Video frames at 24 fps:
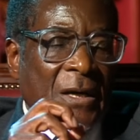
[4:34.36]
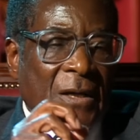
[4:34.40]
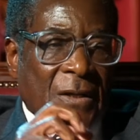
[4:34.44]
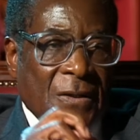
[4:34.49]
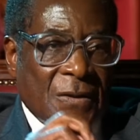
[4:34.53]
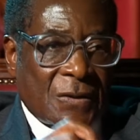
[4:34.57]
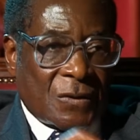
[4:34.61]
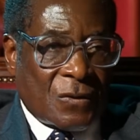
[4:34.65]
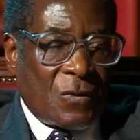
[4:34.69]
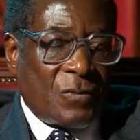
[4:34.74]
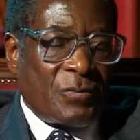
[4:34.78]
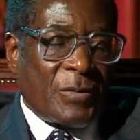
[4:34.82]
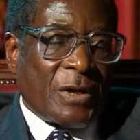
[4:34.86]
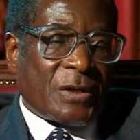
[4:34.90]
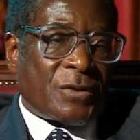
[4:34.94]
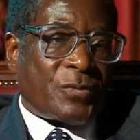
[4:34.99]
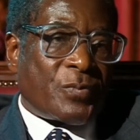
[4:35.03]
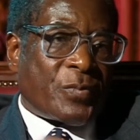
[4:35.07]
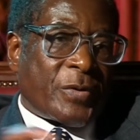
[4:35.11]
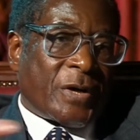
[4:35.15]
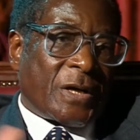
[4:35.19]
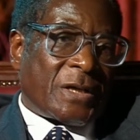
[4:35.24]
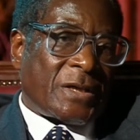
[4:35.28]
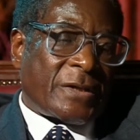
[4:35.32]
so much
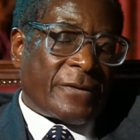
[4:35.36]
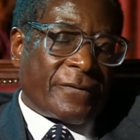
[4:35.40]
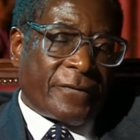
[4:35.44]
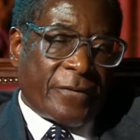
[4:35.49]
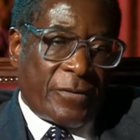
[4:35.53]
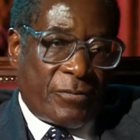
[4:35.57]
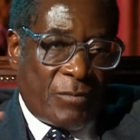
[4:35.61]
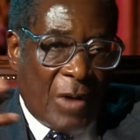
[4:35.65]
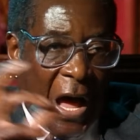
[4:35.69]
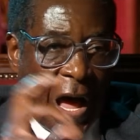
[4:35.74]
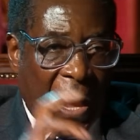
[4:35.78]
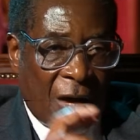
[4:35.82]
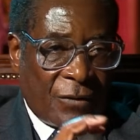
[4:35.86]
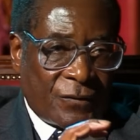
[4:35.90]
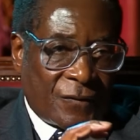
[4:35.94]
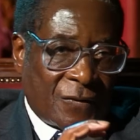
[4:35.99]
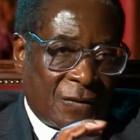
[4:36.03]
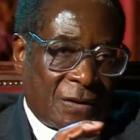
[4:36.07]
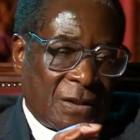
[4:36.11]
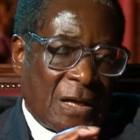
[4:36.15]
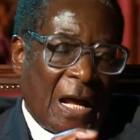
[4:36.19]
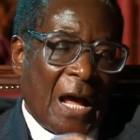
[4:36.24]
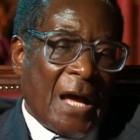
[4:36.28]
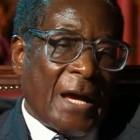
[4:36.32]
pressure from
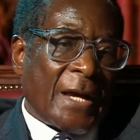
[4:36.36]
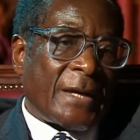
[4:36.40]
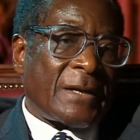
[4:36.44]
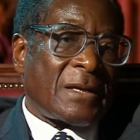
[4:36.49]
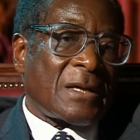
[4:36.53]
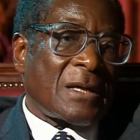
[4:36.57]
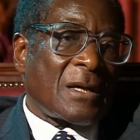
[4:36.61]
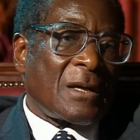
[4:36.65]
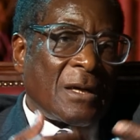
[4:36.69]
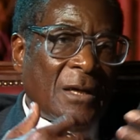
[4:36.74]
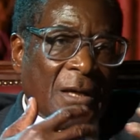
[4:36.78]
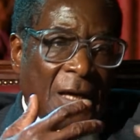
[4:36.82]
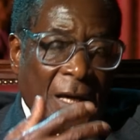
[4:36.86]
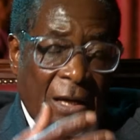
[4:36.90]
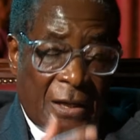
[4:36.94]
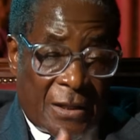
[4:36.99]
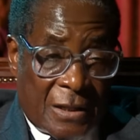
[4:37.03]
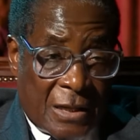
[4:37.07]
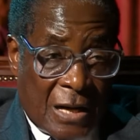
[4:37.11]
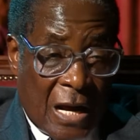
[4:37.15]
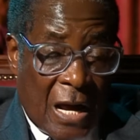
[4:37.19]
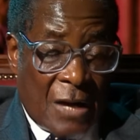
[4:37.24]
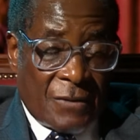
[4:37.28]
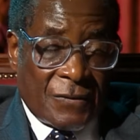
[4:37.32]
outside,
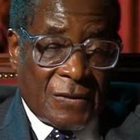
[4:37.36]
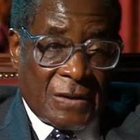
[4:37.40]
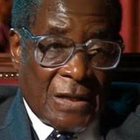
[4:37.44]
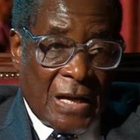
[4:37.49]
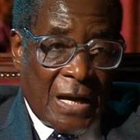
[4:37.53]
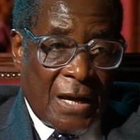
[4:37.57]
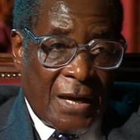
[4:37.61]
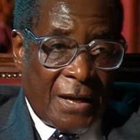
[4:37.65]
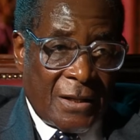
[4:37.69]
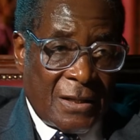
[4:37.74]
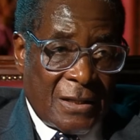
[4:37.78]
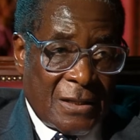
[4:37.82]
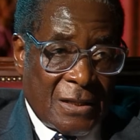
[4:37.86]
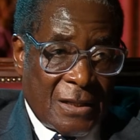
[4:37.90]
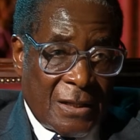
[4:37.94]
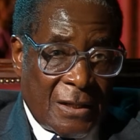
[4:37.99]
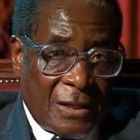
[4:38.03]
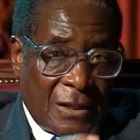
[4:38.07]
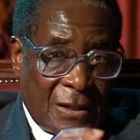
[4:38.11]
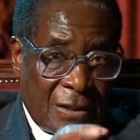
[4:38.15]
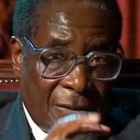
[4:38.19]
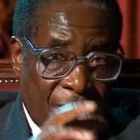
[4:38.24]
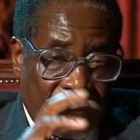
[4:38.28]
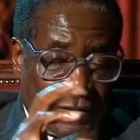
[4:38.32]
and outside
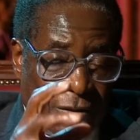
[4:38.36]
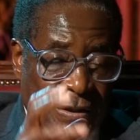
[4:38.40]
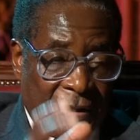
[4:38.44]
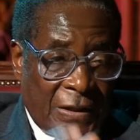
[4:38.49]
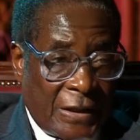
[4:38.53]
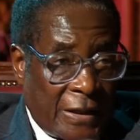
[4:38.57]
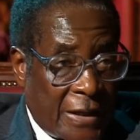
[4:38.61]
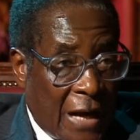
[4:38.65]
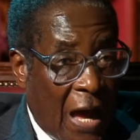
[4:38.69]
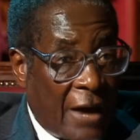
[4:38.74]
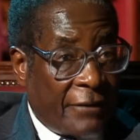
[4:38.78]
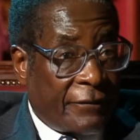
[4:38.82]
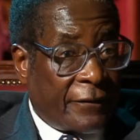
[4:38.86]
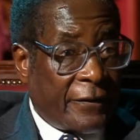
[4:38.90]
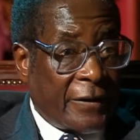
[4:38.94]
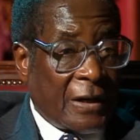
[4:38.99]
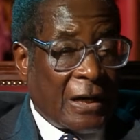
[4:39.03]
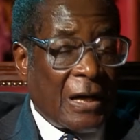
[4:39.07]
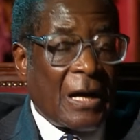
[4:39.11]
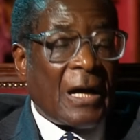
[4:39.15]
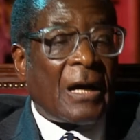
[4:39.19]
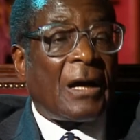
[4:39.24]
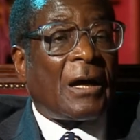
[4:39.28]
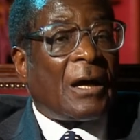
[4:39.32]
within
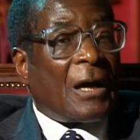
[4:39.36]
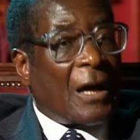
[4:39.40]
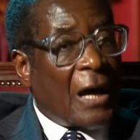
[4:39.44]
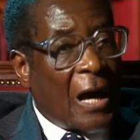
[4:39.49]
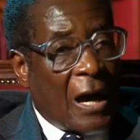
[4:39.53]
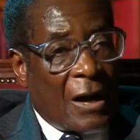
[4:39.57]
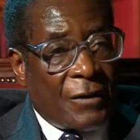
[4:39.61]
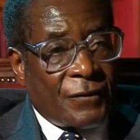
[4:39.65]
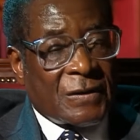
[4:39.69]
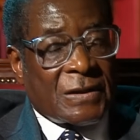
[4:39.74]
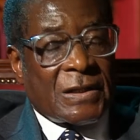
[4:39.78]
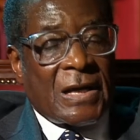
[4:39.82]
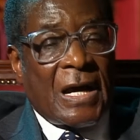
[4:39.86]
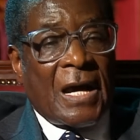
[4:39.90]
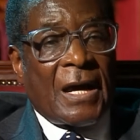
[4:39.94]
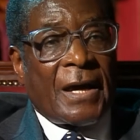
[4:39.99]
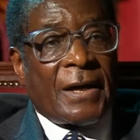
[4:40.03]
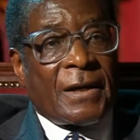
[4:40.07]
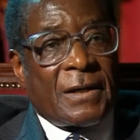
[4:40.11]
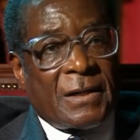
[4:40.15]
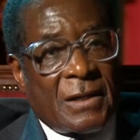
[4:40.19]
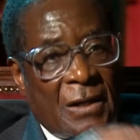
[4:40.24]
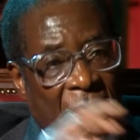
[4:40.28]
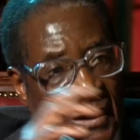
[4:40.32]
Africa,
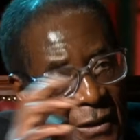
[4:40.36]
outside